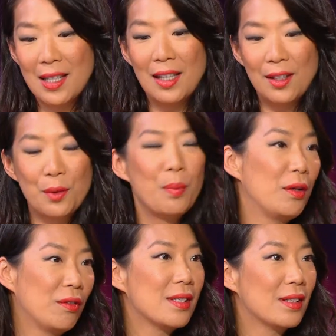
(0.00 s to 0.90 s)
that's the
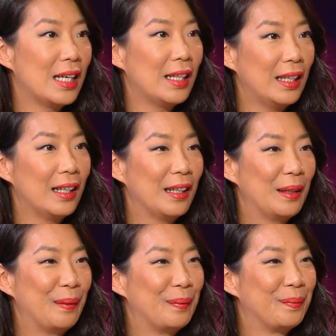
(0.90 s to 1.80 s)
main reason i think
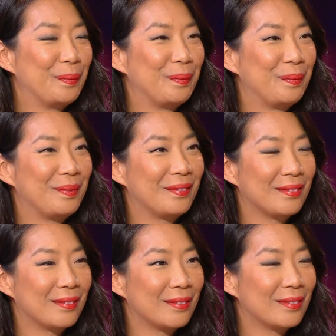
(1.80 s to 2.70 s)
mm-hmm. and you talk about
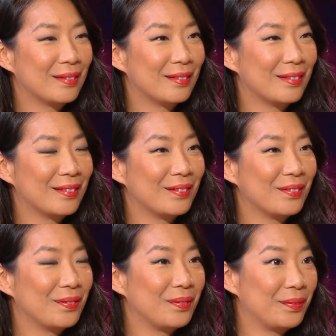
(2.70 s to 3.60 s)
a lot of this idea
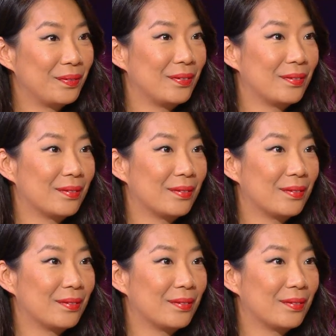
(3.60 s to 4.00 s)
of uh, that you